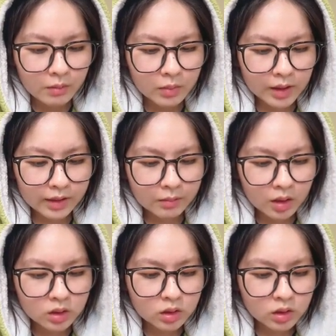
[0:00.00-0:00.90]
but like I
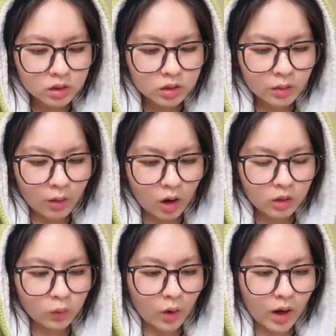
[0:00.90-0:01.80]
mentioned, the part
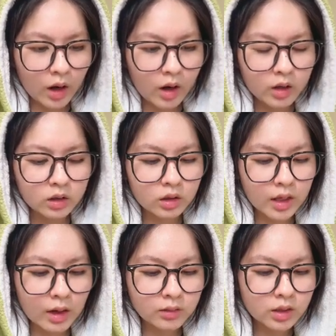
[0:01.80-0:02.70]
where the
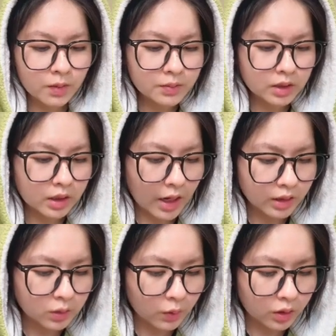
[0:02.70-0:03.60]
nail tips
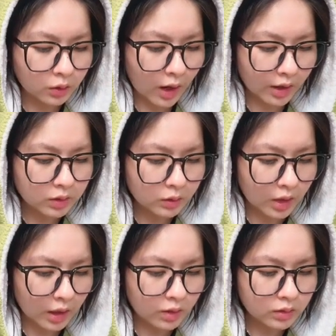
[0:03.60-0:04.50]
connect with your actual
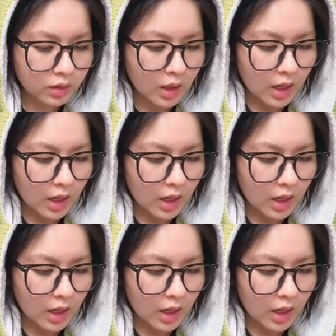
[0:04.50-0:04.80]
nails.